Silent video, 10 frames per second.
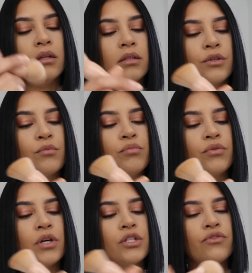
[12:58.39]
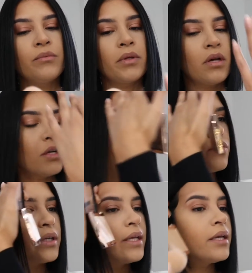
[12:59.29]
little brush from the
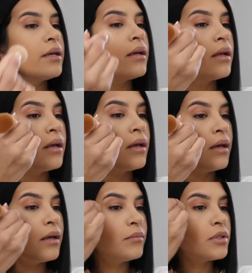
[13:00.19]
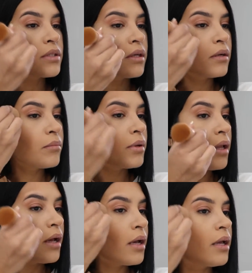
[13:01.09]
contour kit. And I'm just gonna
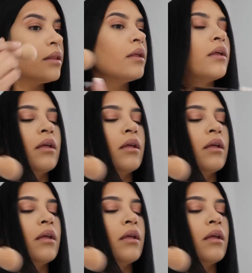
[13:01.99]
apply